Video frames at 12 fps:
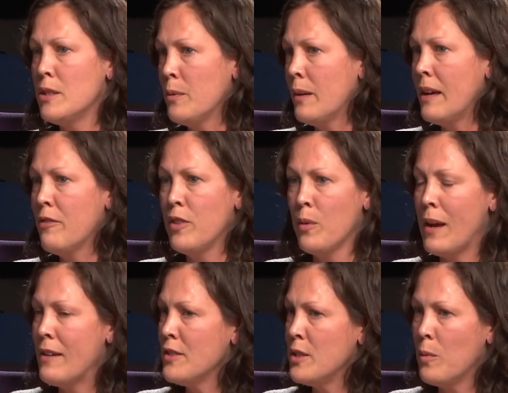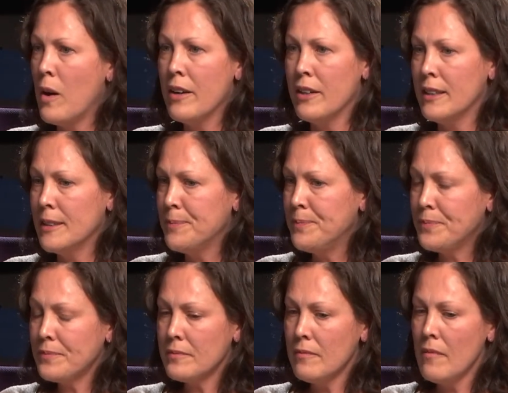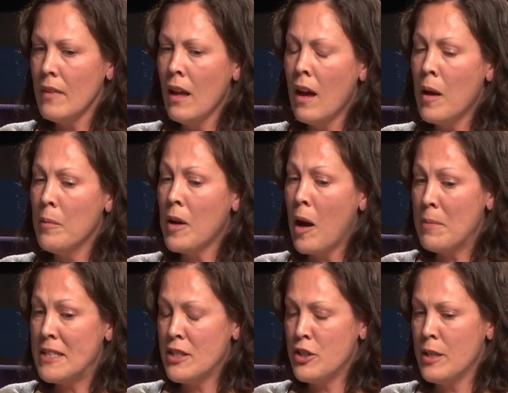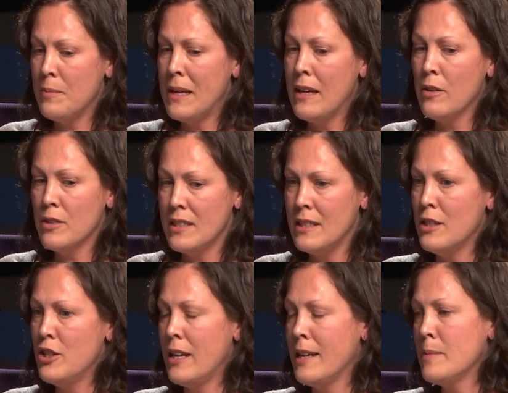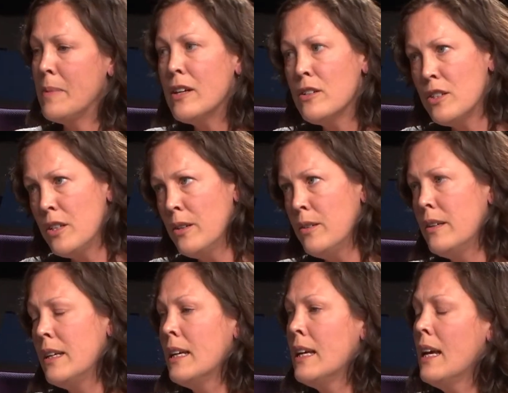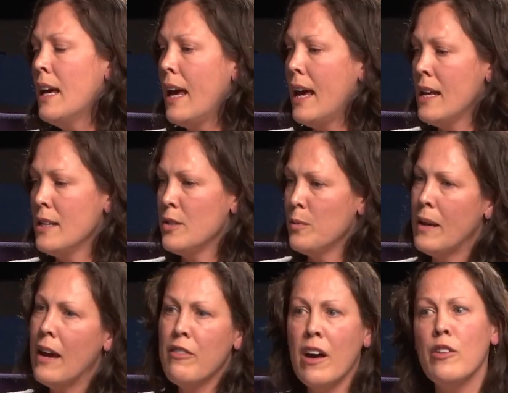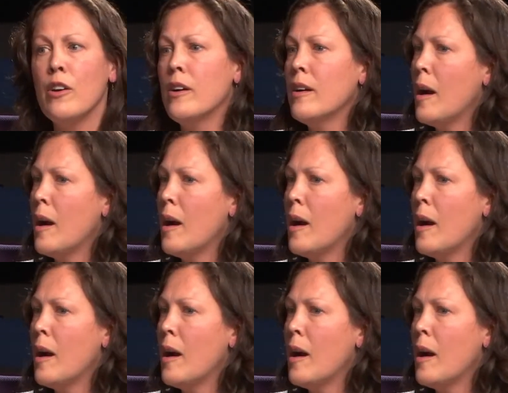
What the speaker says: So we have the Waves to Water competition being hosted at Jeanette's Pier soon, and we have other